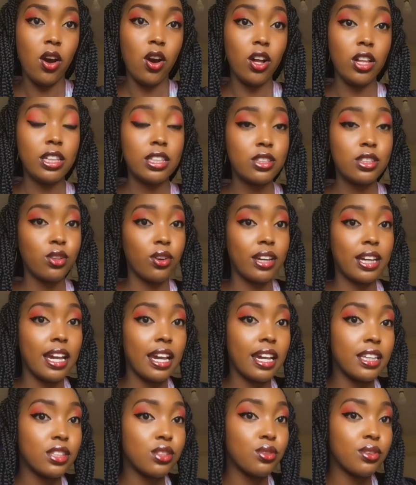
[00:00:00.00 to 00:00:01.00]
also
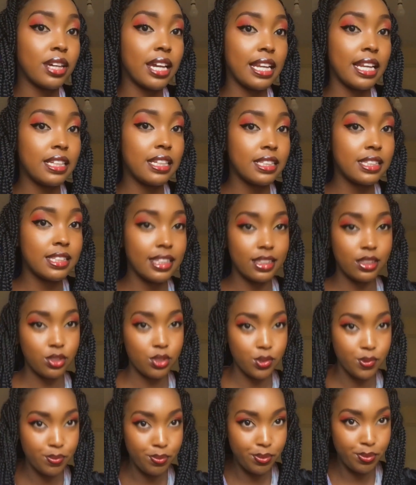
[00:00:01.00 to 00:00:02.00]
guys you can decide
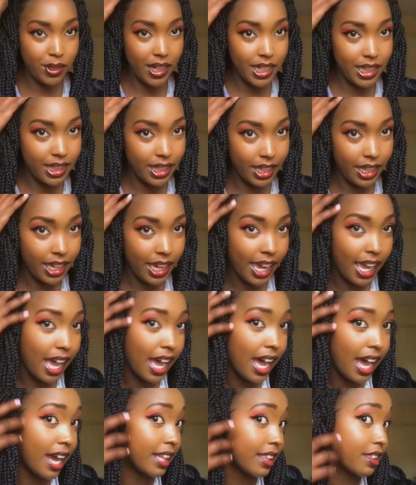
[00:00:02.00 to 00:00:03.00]
to braid the
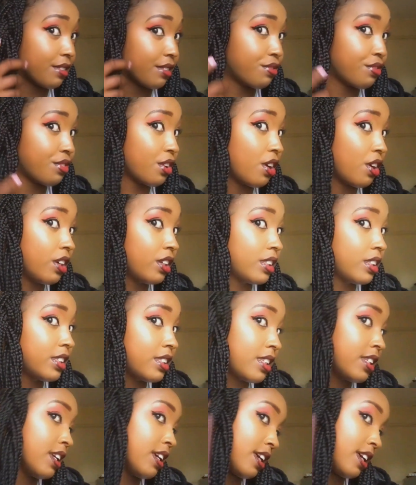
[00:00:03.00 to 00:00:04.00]
hair at the front